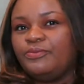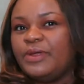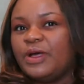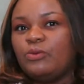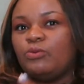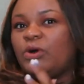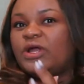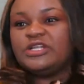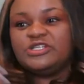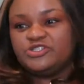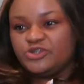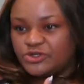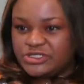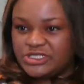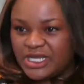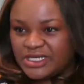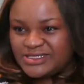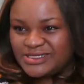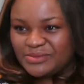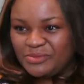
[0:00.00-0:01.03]
what is your
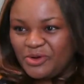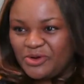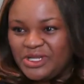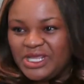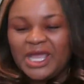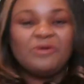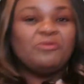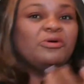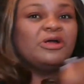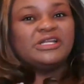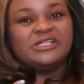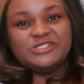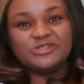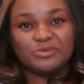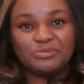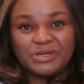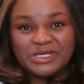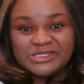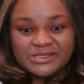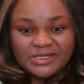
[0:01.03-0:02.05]
testimony and what is
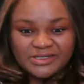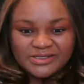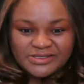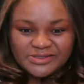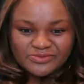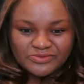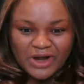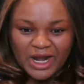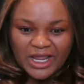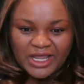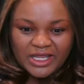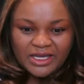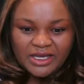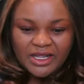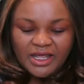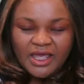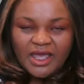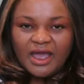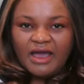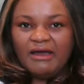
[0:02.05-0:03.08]
your business, right?
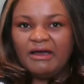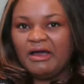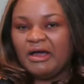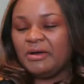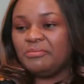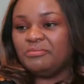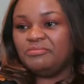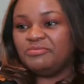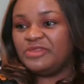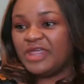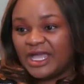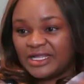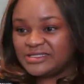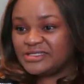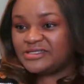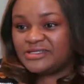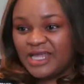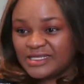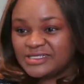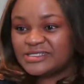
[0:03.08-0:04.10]

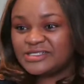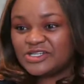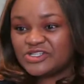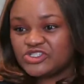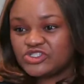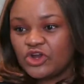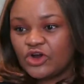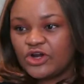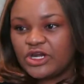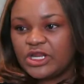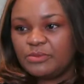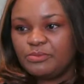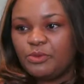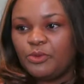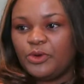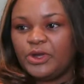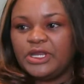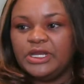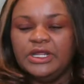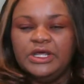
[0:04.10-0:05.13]
That's the starting
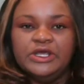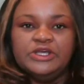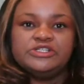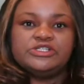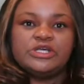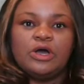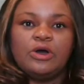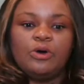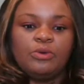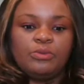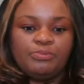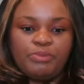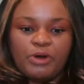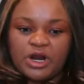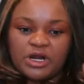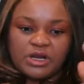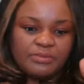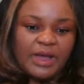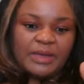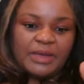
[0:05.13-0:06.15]
point. So
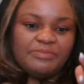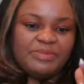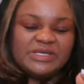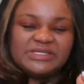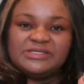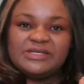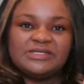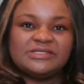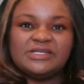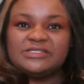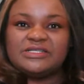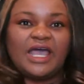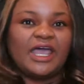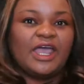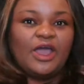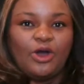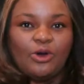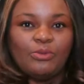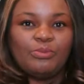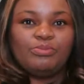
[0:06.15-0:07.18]
part of my business is I
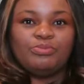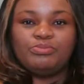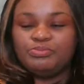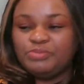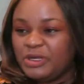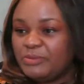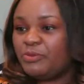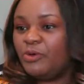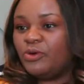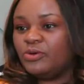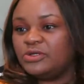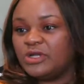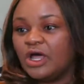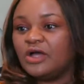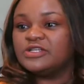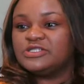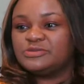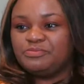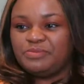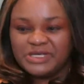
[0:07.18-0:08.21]
help people
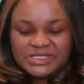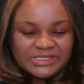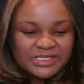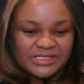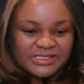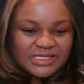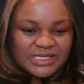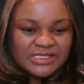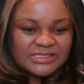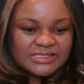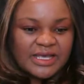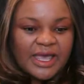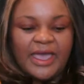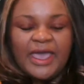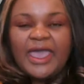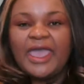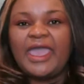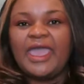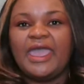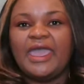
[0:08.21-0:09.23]
launch businesses,
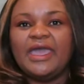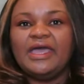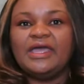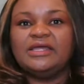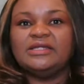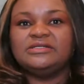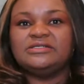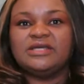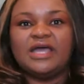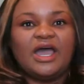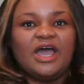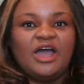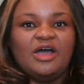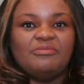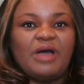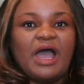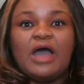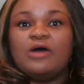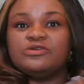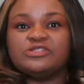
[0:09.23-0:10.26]
and
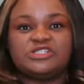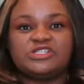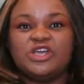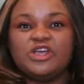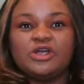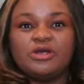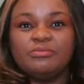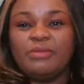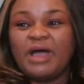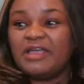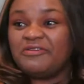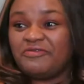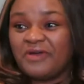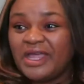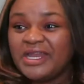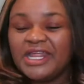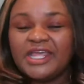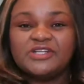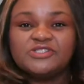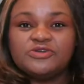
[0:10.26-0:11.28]
I'll share my
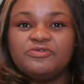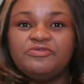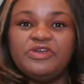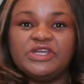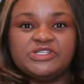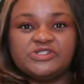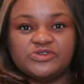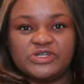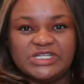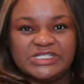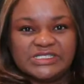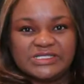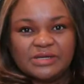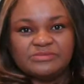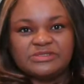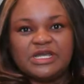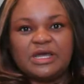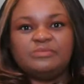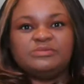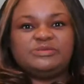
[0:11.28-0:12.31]
financial victories
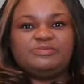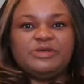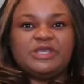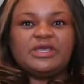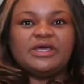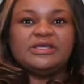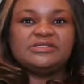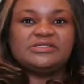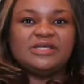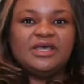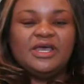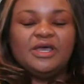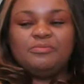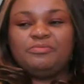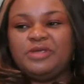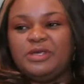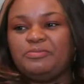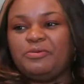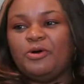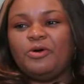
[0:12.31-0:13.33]
sometimes, because
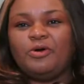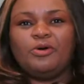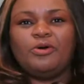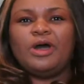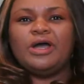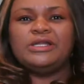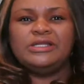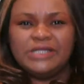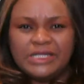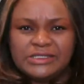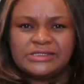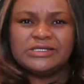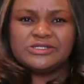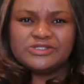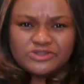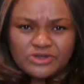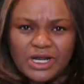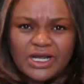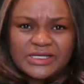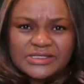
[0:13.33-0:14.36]
people need to
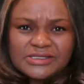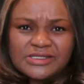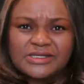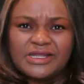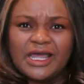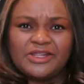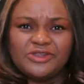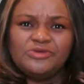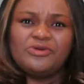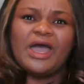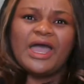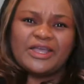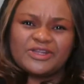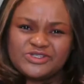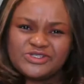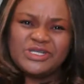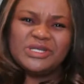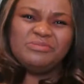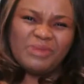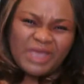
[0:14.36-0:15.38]
trust that you
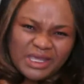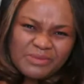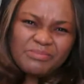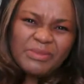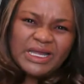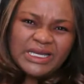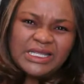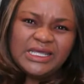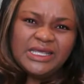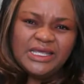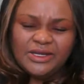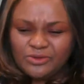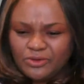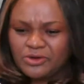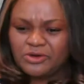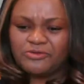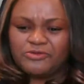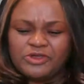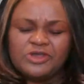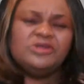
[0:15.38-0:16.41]
actually make money in
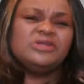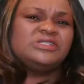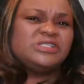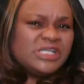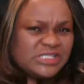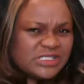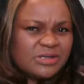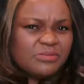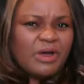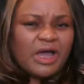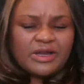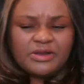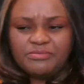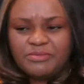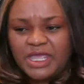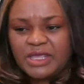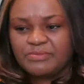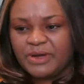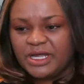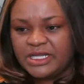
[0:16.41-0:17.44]
order for you to teach them how to
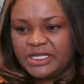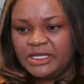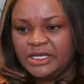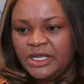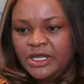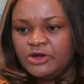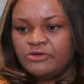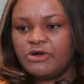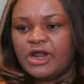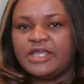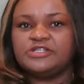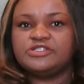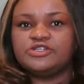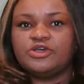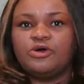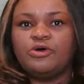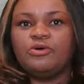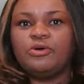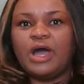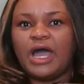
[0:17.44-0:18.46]
make money, right?
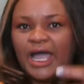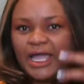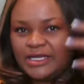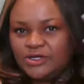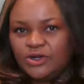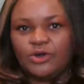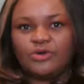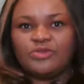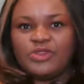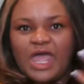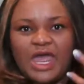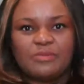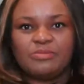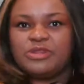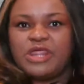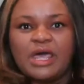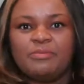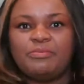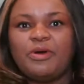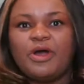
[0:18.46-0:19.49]
So I know
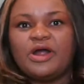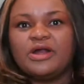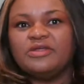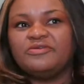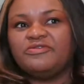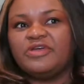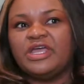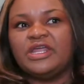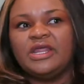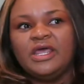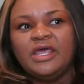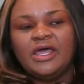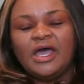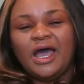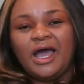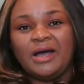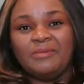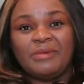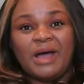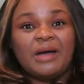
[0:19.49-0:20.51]
that part of it.
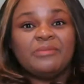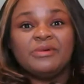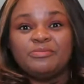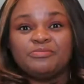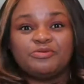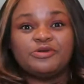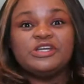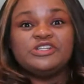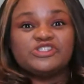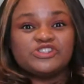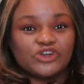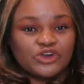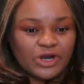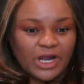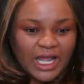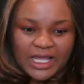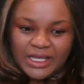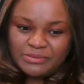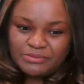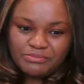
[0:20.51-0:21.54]
I'm a preacher.
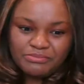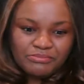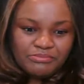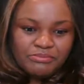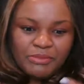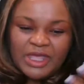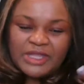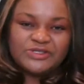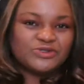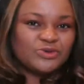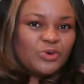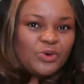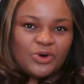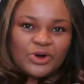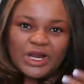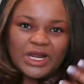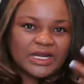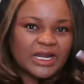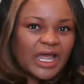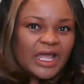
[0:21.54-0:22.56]
I mentor
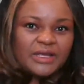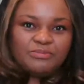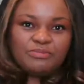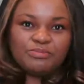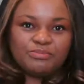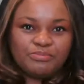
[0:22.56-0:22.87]
and I